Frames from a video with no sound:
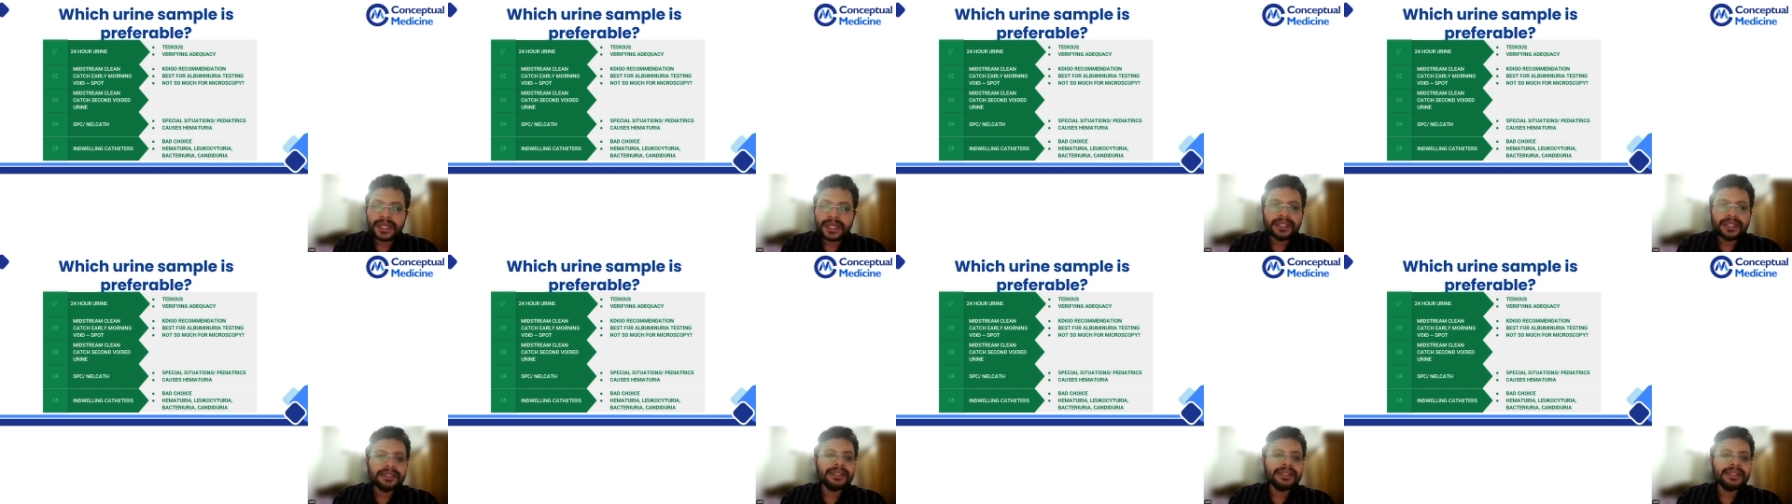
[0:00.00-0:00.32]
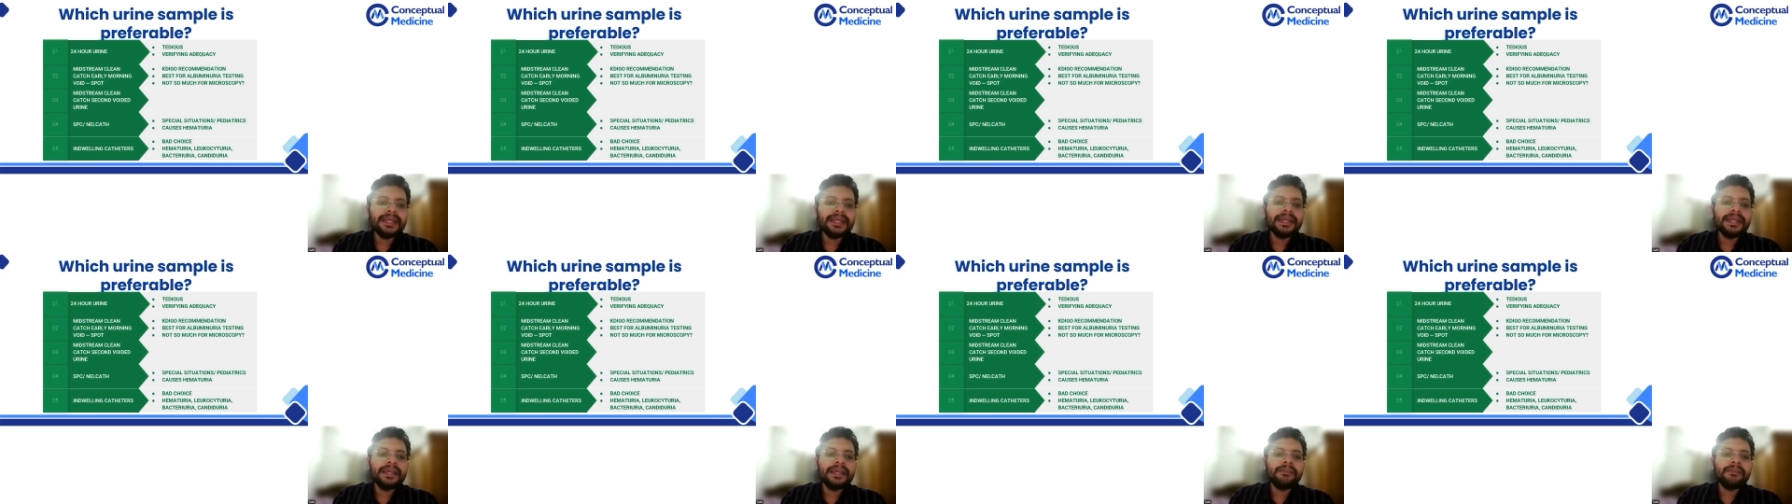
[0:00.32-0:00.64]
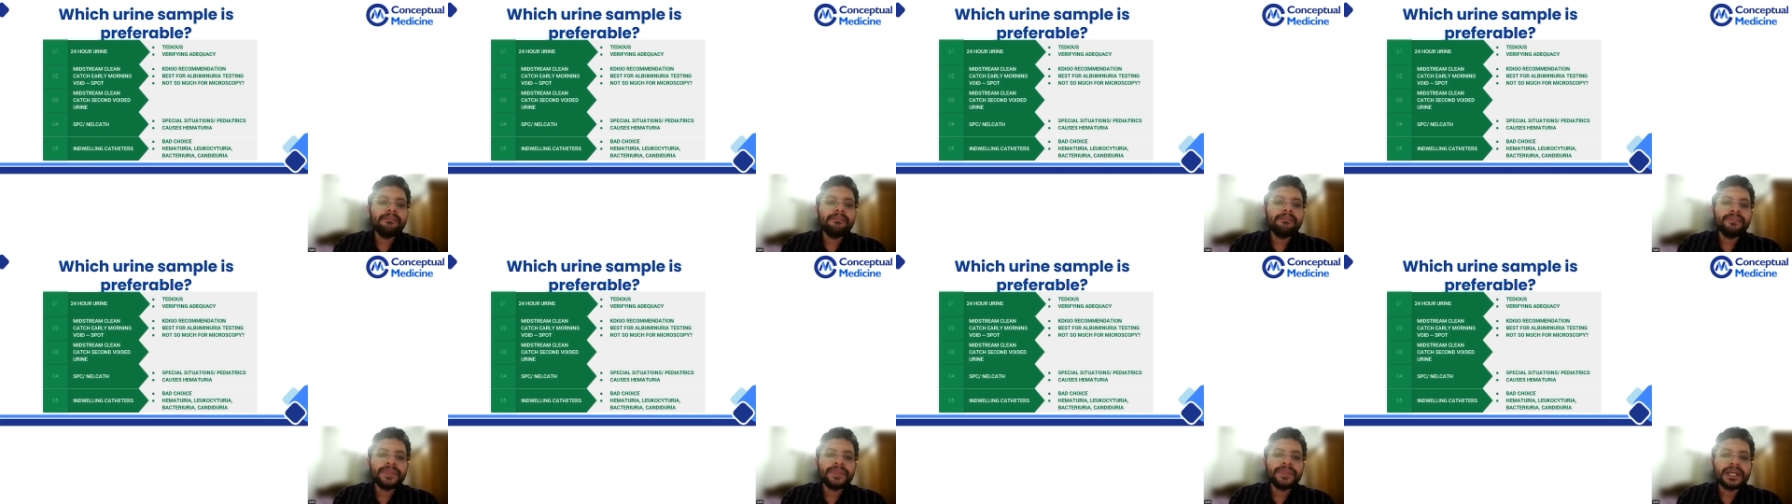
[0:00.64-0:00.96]
the
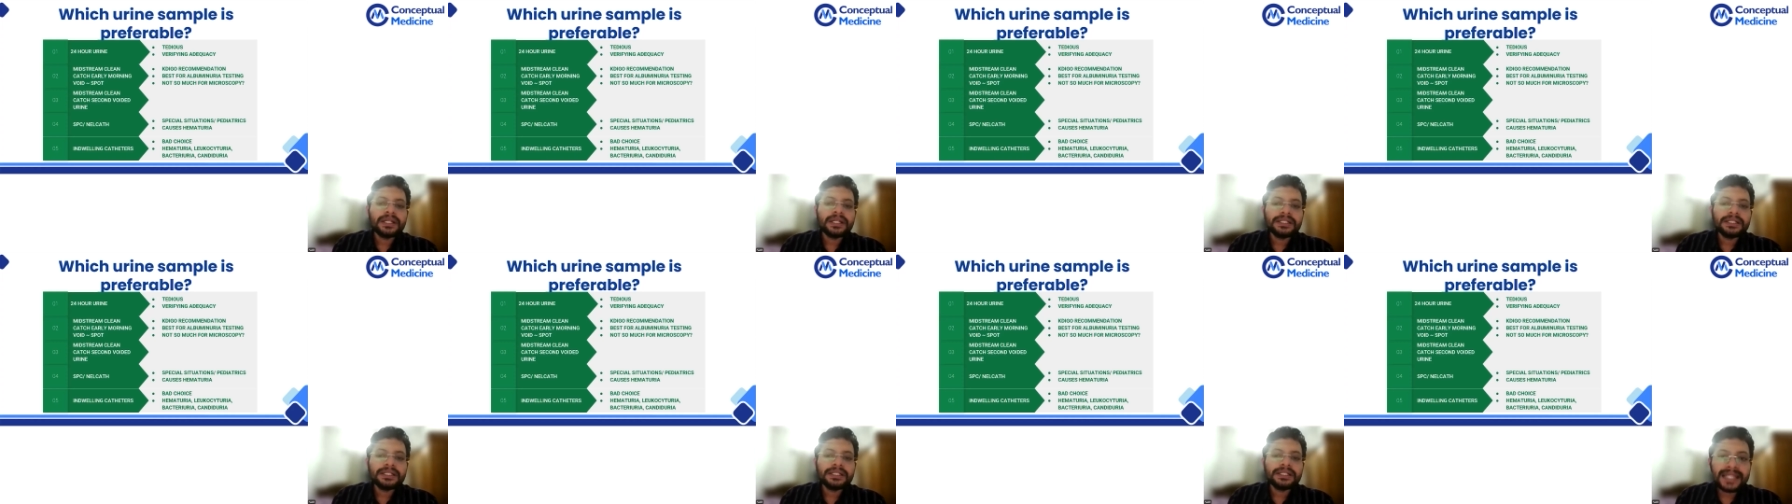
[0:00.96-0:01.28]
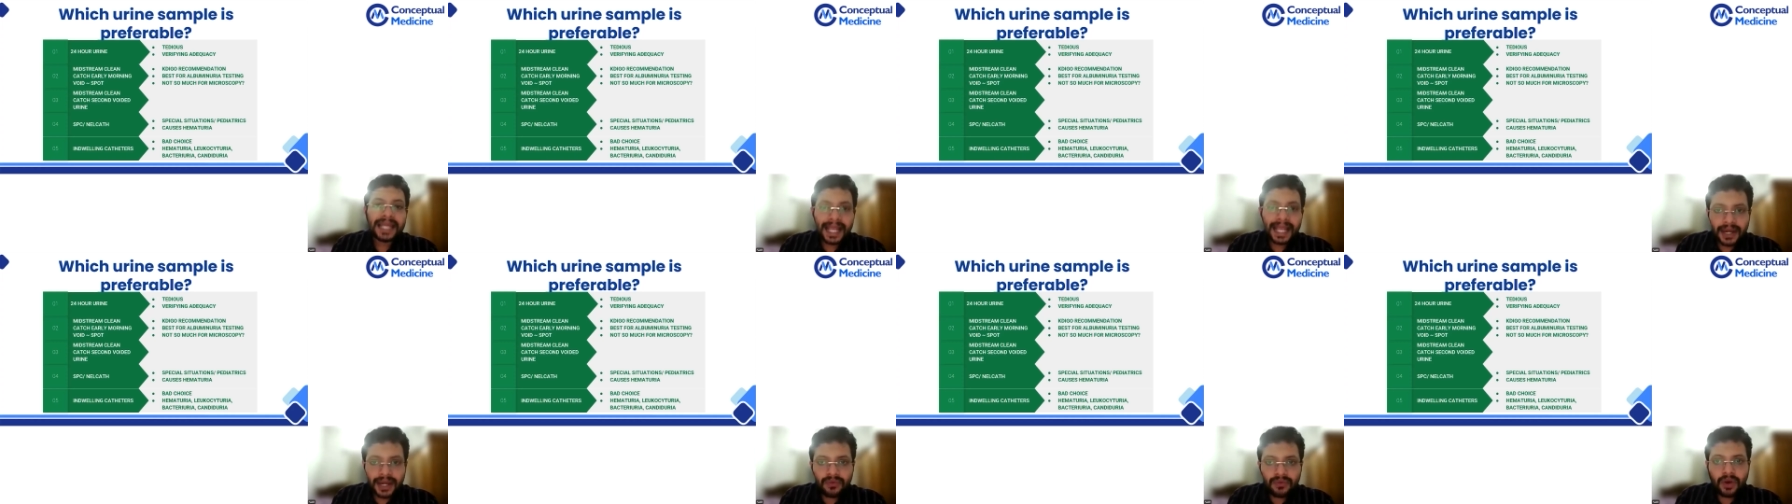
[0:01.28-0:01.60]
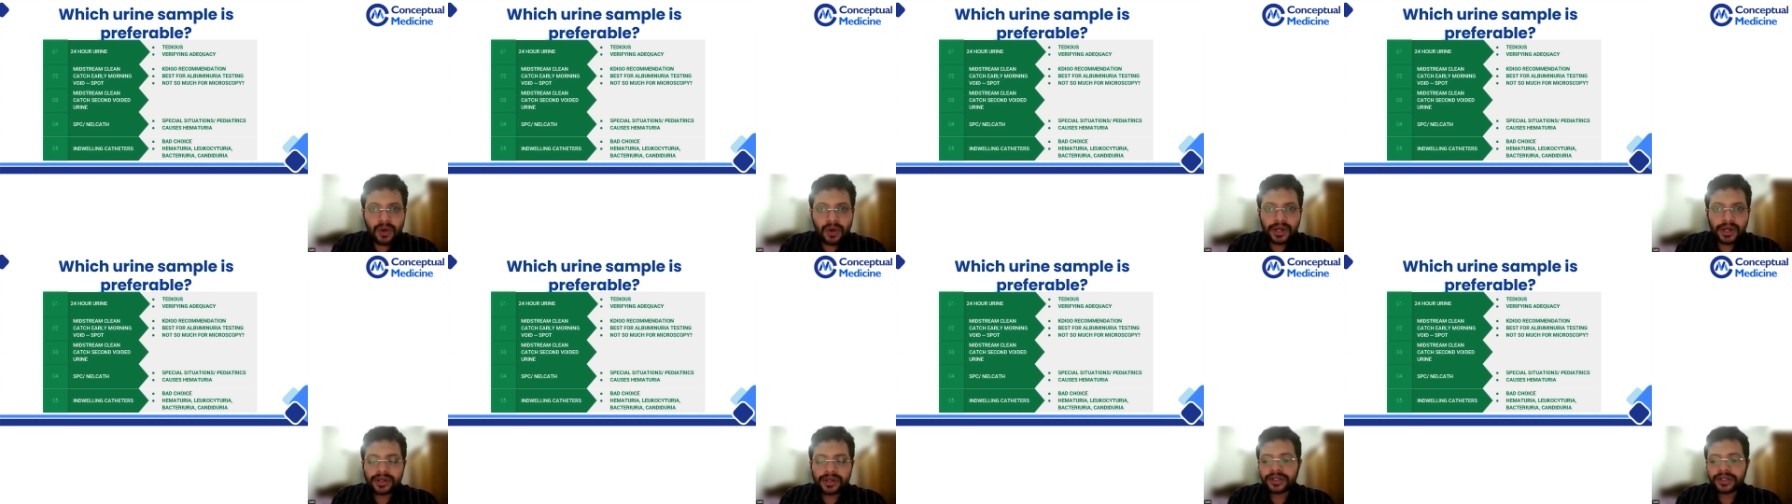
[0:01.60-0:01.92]
second
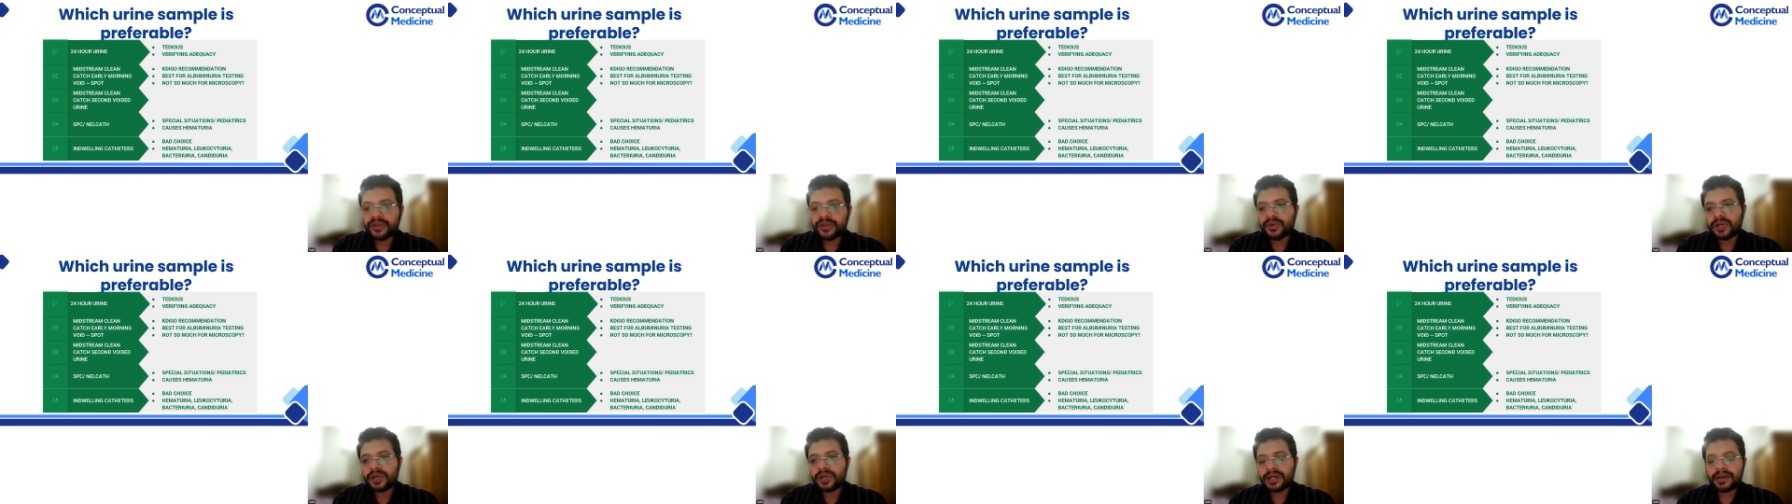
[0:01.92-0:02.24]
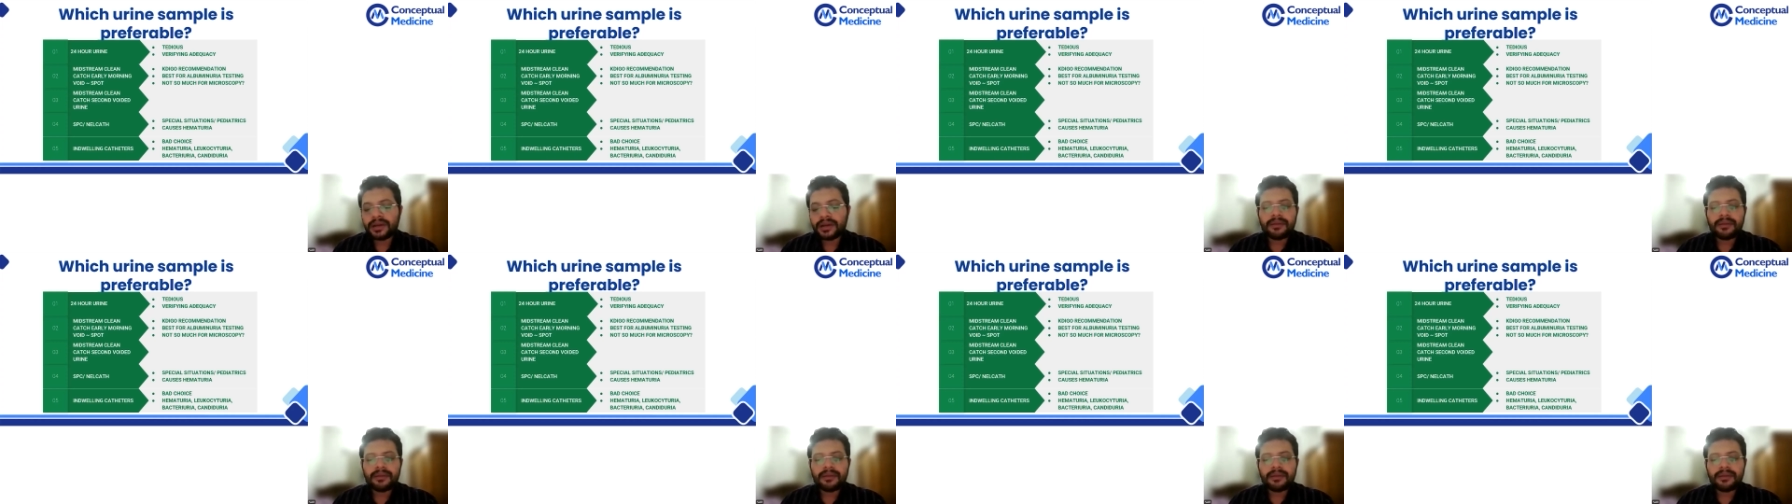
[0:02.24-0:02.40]
voided urine